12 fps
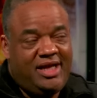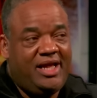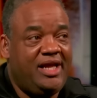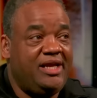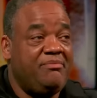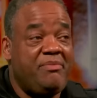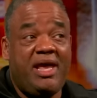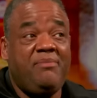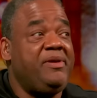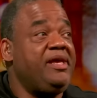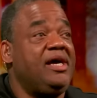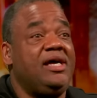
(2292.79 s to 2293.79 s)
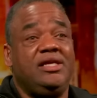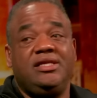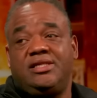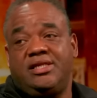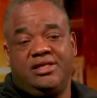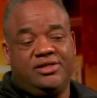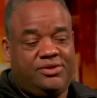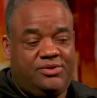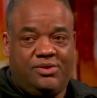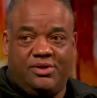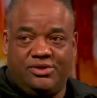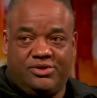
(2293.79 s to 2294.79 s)
And it may be unintentional
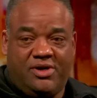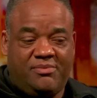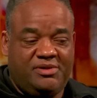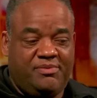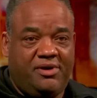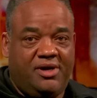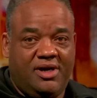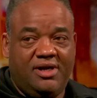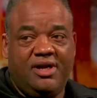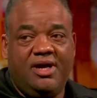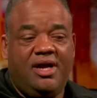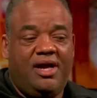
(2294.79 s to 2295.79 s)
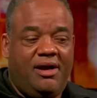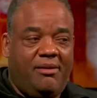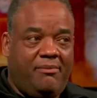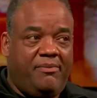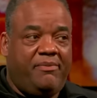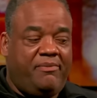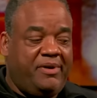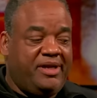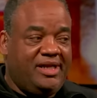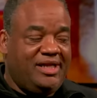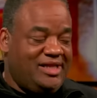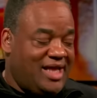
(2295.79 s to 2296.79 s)
on Trump's part,
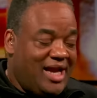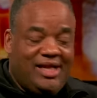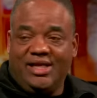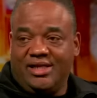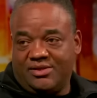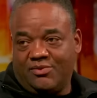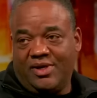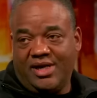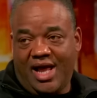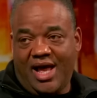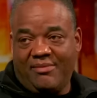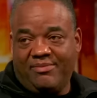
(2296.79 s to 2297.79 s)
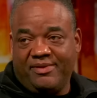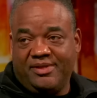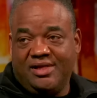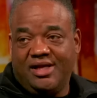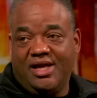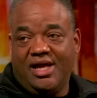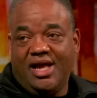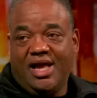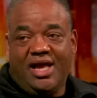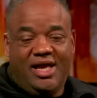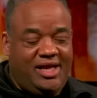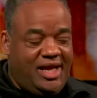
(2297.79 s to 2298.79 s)
but that is what happened.
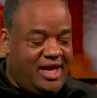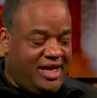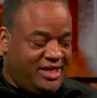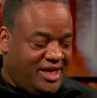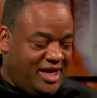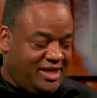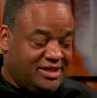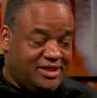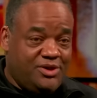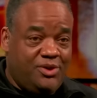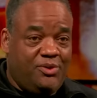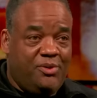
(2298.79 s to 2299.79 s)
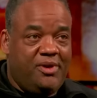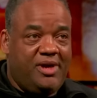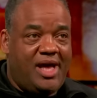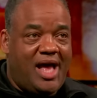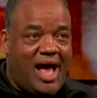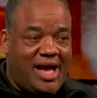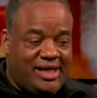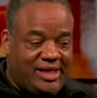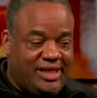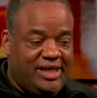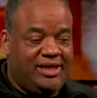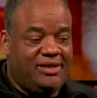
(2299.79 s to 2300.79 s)
And so I
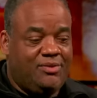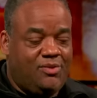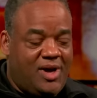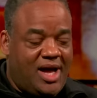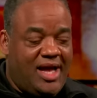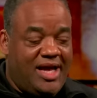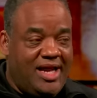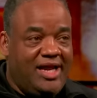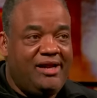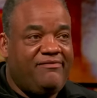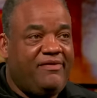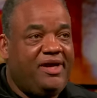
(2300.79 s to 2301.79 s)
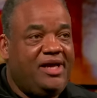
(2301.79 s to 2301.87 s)
get why.